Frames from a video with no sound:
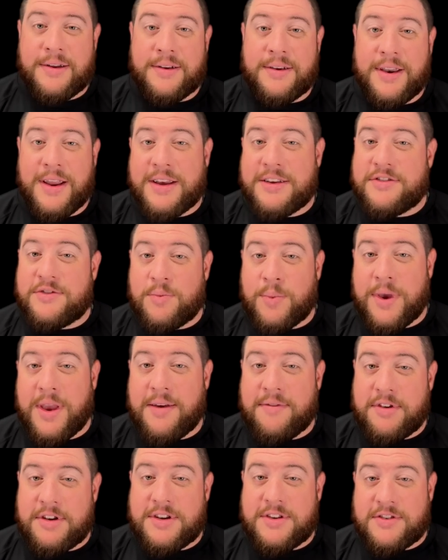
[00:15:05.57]
Next, we
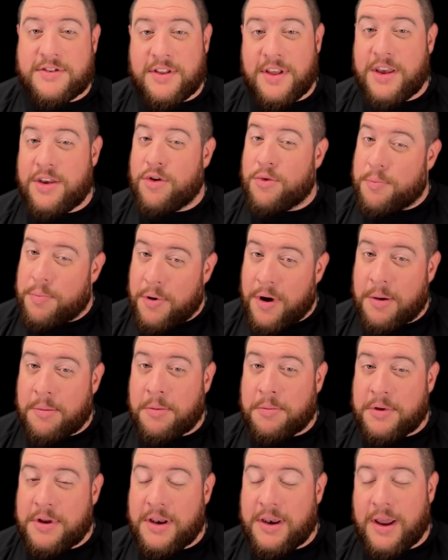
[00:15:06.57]
have a disc that you're
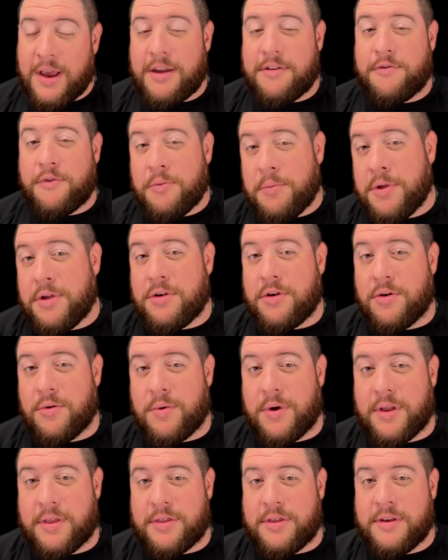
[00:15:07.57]
probably not familiar
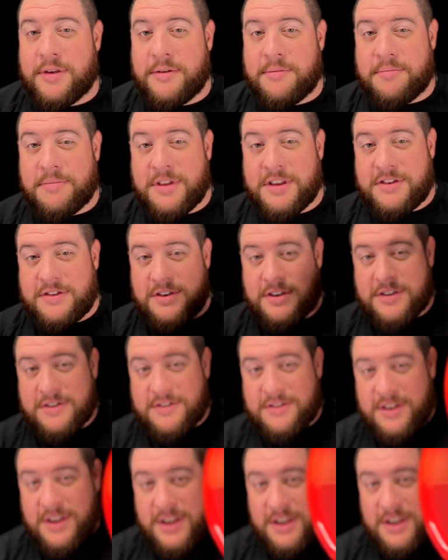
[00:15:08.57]
with, this is the